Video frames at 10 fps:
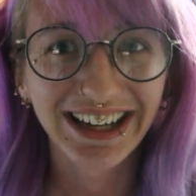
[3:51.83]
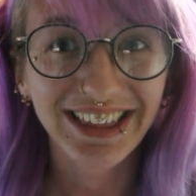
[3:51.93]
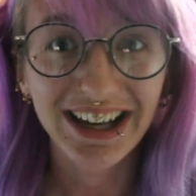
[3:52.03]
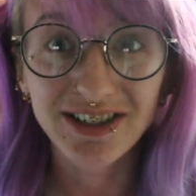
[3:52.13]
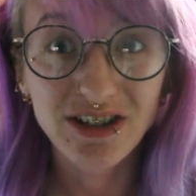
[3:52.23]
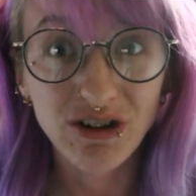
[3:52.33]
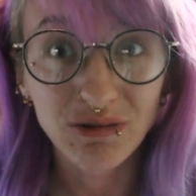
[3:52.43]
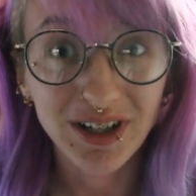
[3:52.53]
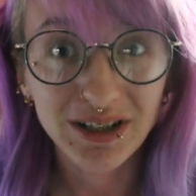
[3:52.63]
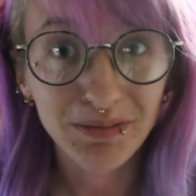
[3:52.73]
That's not
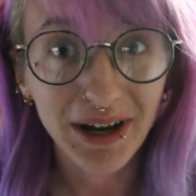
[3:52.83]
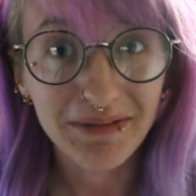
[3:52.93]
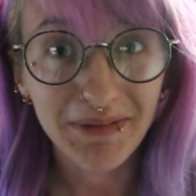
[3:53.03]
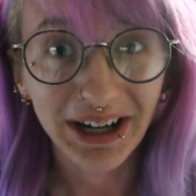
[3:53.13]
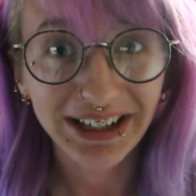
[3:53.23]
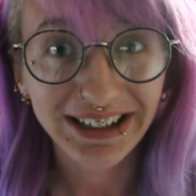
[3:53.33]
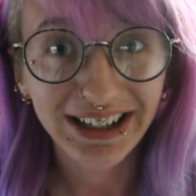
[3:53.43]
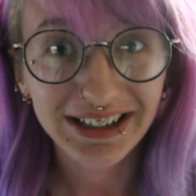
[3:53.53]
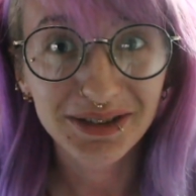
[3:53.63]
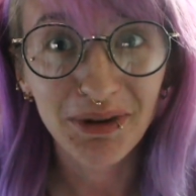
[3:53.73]
always been my
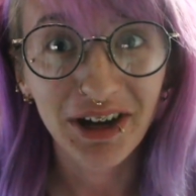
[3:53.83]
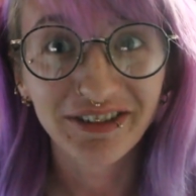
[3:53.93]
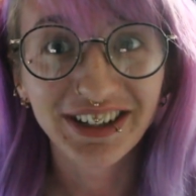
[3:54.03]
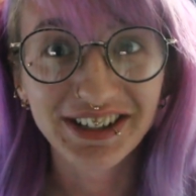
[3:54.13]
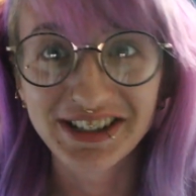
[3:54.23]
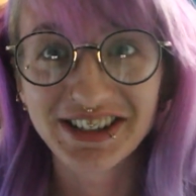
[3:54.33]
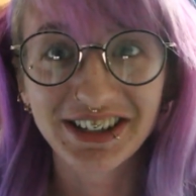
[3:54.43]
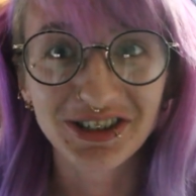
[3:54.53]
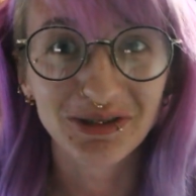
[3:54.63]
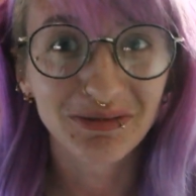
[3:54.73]
experience,
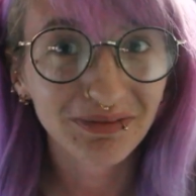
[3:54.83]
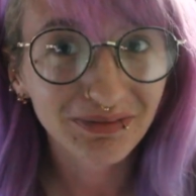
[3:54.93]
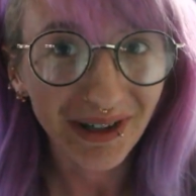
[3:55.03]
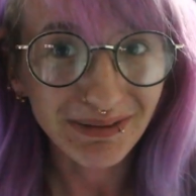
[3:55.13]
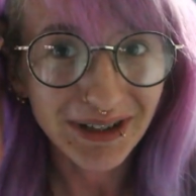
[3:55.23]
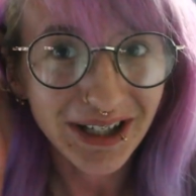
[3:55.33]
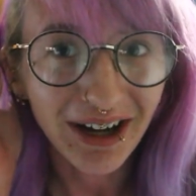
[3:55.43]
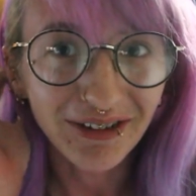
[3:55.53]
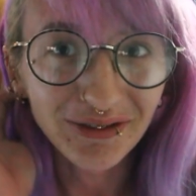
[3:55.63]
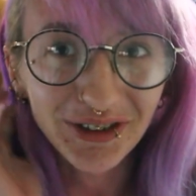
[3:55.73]
as you probably
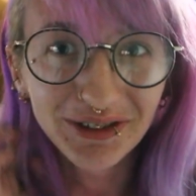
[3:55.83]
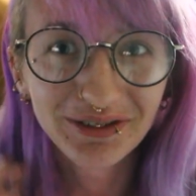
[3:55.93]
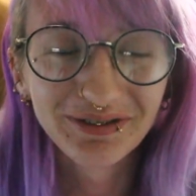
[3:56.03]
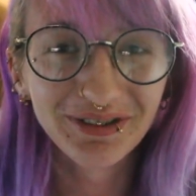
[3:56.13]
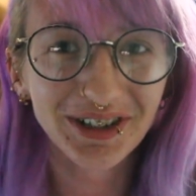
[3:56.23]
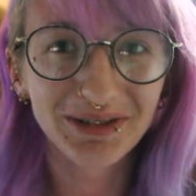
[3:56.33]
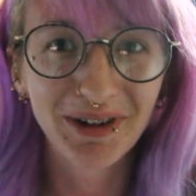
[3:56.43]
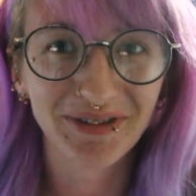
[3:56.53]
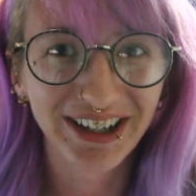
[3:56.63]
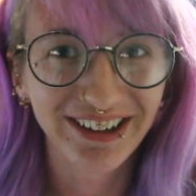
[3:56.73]
know if you watch
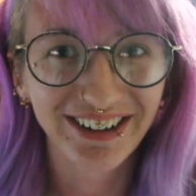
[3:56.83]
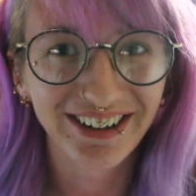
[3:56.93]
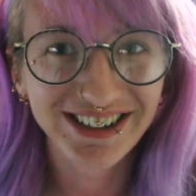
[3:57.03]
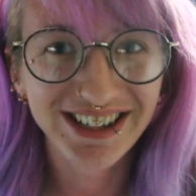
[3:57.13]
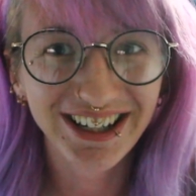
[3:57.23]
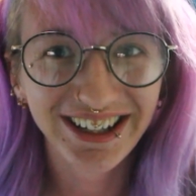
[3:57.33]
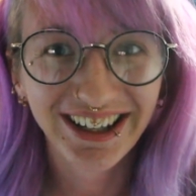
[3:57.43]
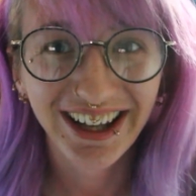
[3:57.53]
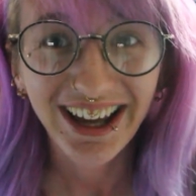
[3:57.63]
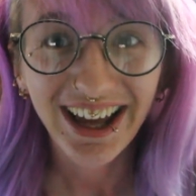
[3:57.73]
my video logs.
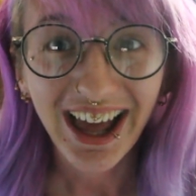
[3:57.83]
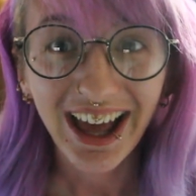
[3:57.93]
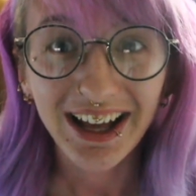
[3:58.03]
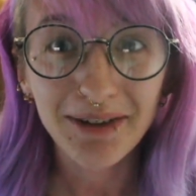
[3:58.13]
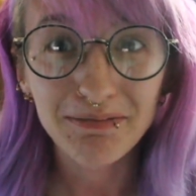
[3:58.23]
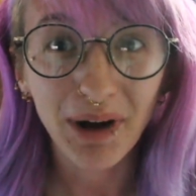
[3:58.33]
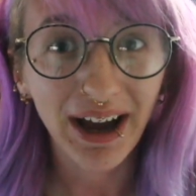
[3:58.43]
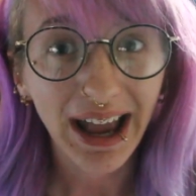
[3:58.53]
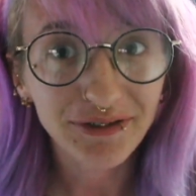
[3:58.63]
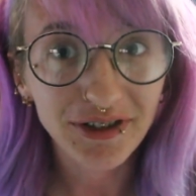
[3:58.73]
But
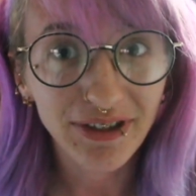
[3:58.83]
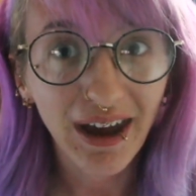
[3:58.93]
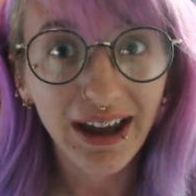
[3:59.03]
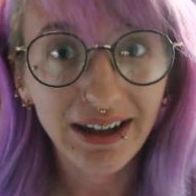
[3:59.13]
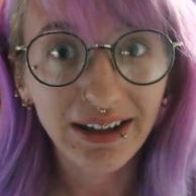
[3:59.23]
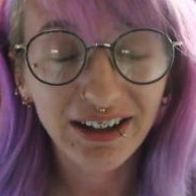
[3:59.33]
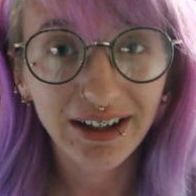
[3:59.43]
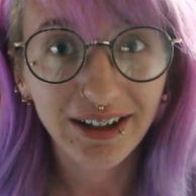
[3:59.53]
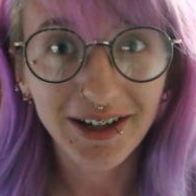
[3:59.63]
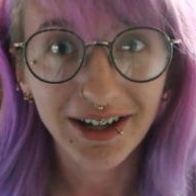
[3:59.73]
I have to thank
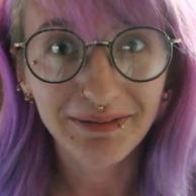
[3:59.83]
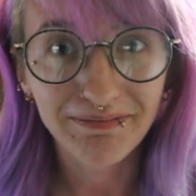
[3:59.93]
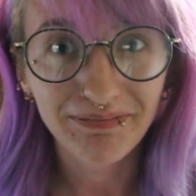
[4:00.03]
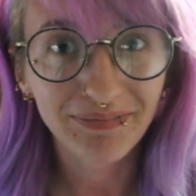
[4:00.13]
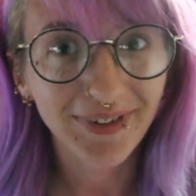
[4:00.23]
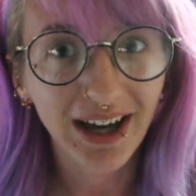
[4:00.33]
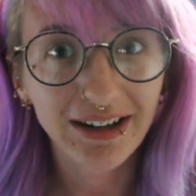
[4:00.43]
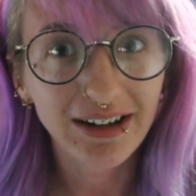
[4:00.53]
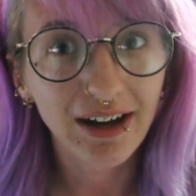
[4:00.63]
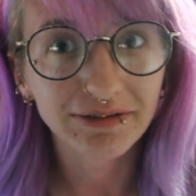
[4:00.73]
a
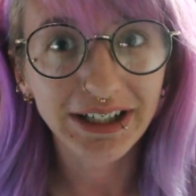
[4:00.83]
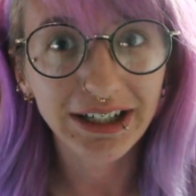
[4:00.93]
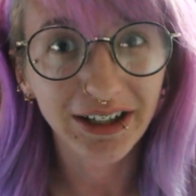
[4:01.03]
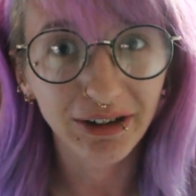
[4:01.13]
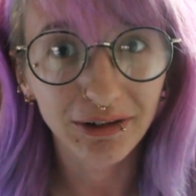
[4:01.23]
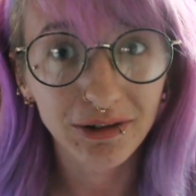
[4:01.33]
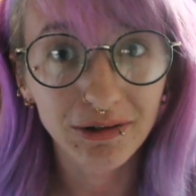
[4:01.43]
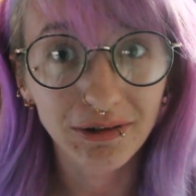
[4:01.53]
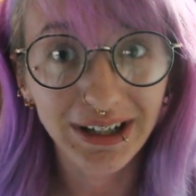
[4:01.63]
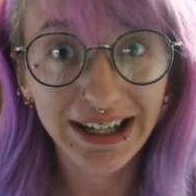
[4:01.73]
lovely girl
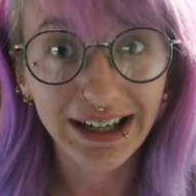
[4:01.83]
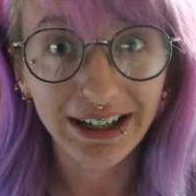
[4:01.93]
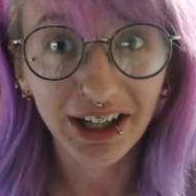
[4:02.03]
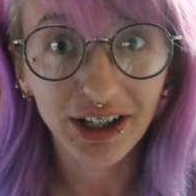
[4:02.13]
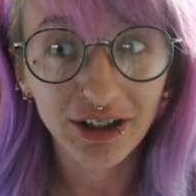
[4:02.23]
called Leah,